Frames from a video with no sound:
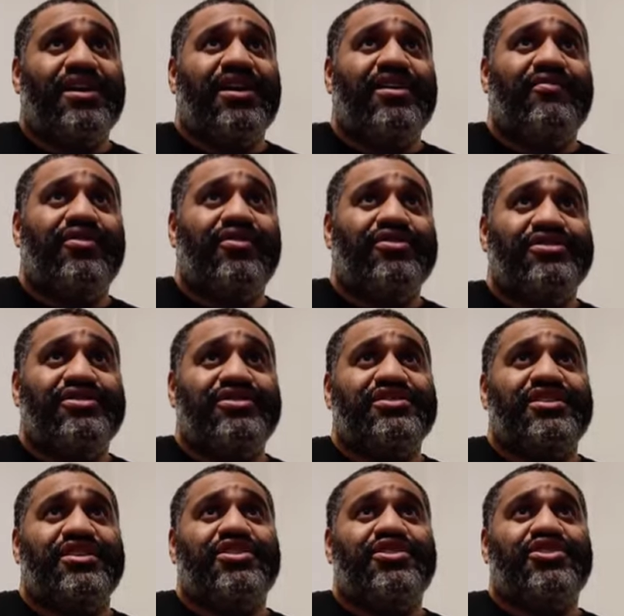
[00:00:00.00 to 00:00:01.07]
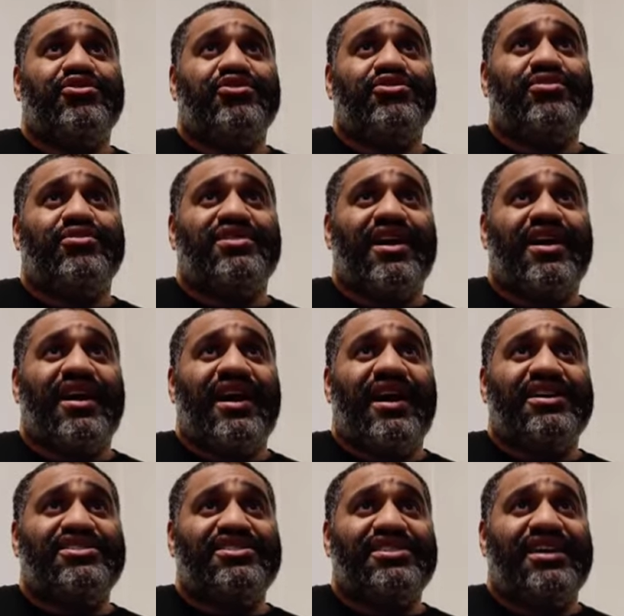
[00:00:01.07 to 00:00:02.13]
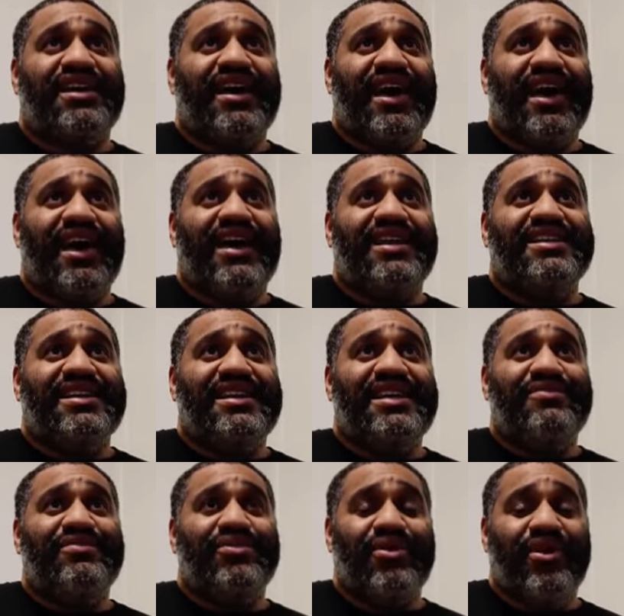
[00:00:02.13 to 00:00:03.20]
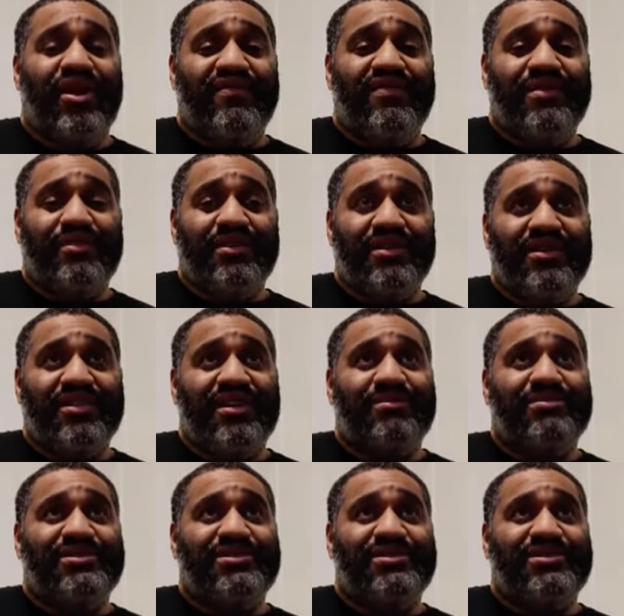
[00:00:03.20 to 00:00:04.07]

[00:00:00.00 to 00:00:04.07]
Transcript: versus Yujiro Takahashi and Evil of the Bullet Club.